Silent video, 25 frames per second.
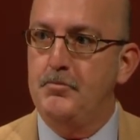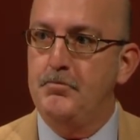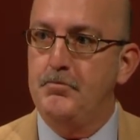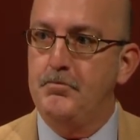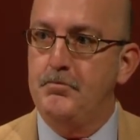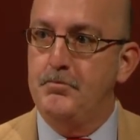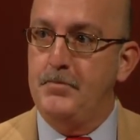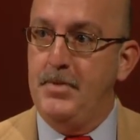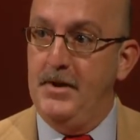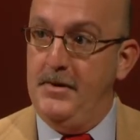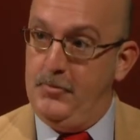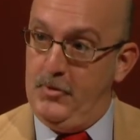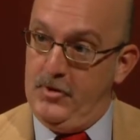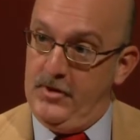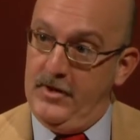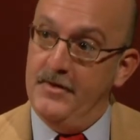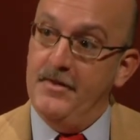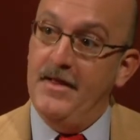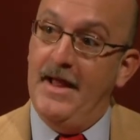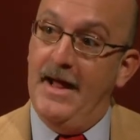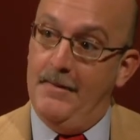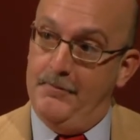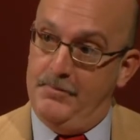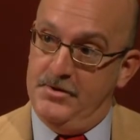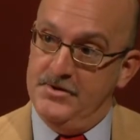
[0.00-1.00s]
people
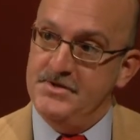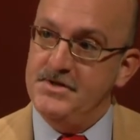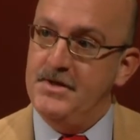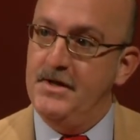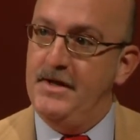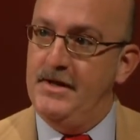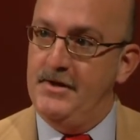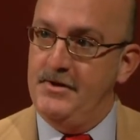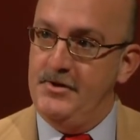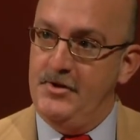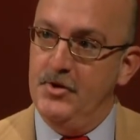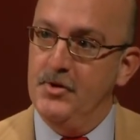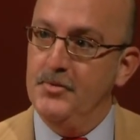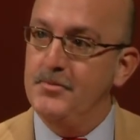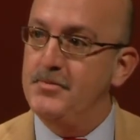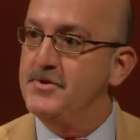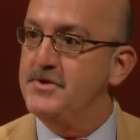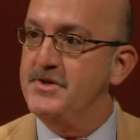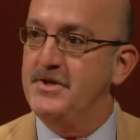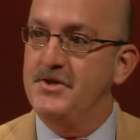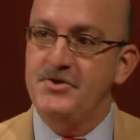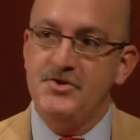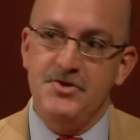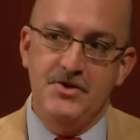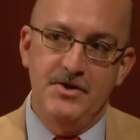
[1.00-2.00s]
in your
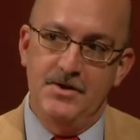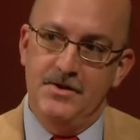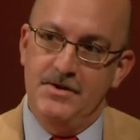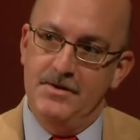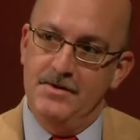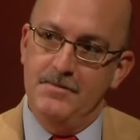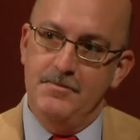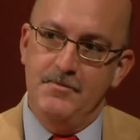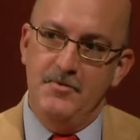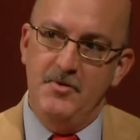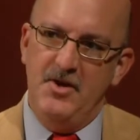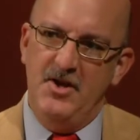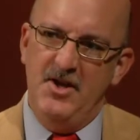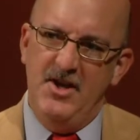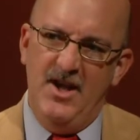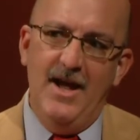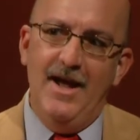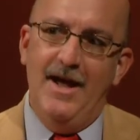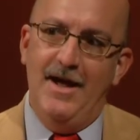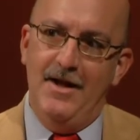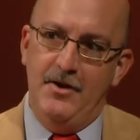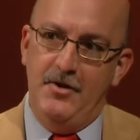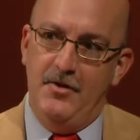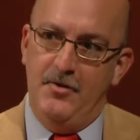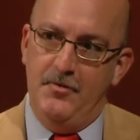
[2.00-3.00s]
position
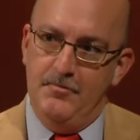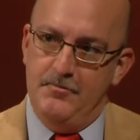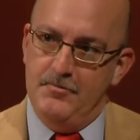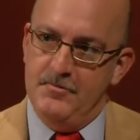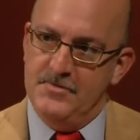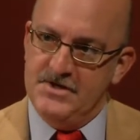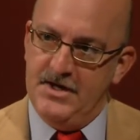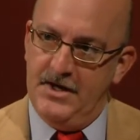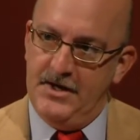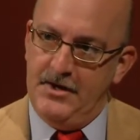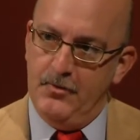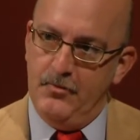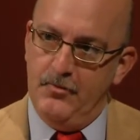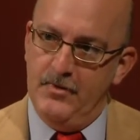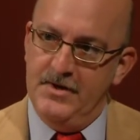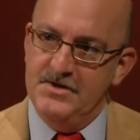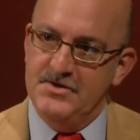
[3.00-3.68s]
yet. You say you're researching